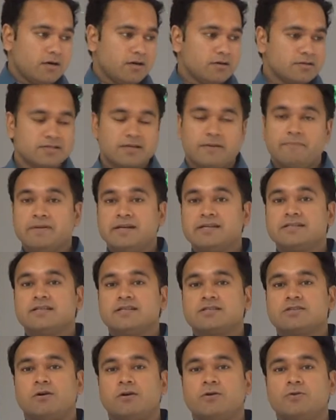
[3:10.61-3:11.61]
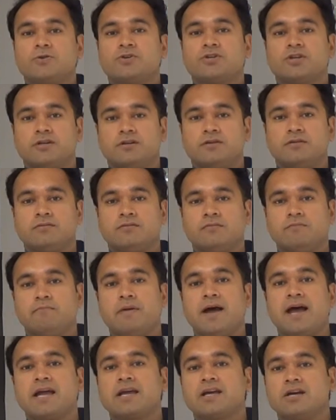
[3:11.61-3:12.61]
submits the solution
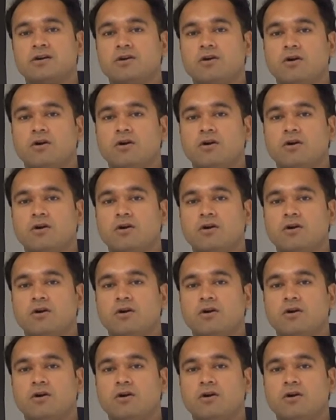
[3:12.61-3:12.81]
back